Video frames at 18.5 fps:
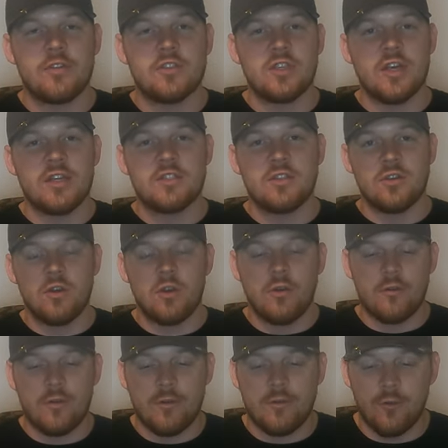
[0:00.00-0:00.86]
It's a
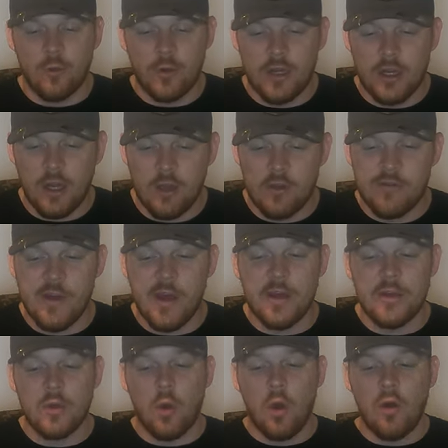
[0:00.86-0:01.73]
little over a $40
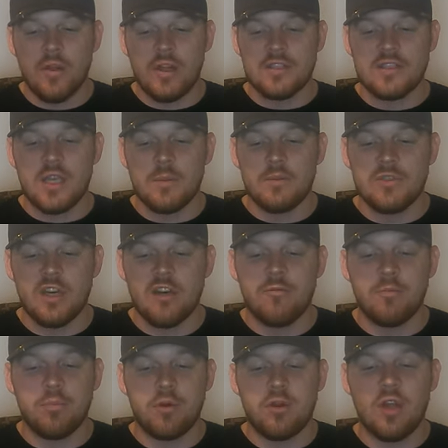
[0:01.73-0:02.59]
value. All that same
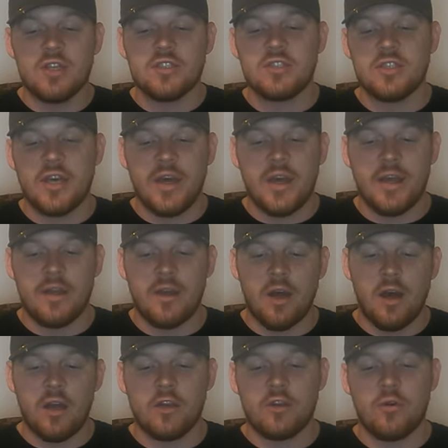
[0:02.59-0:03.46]
stuff plus
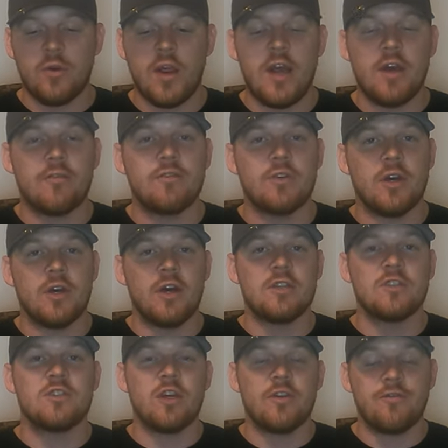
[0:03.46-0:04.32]
an autographed
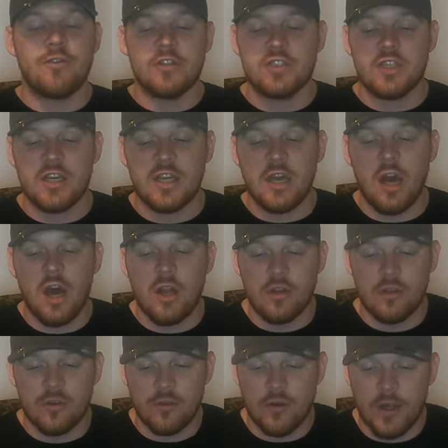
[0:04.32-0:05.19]
Sunfish King
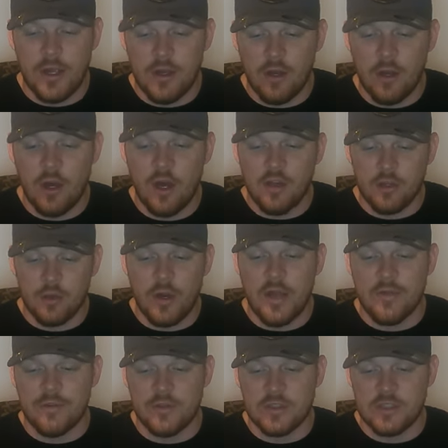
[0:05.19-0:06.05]

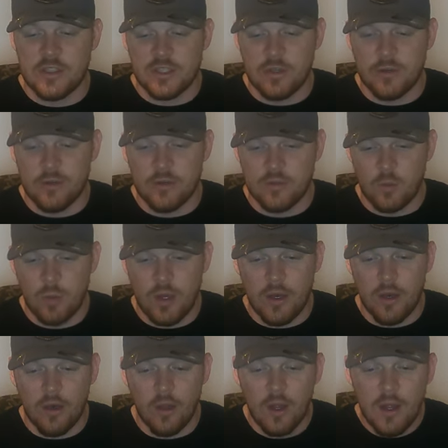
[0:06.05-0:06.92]
holographic sticker as
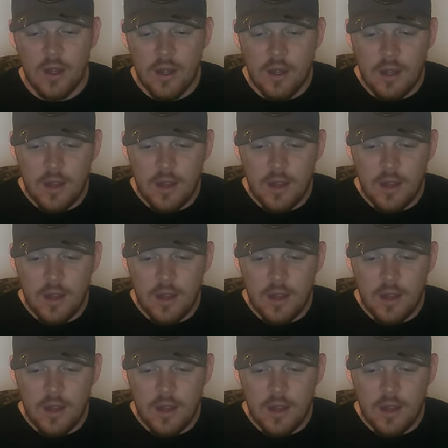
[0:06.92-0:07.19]
well.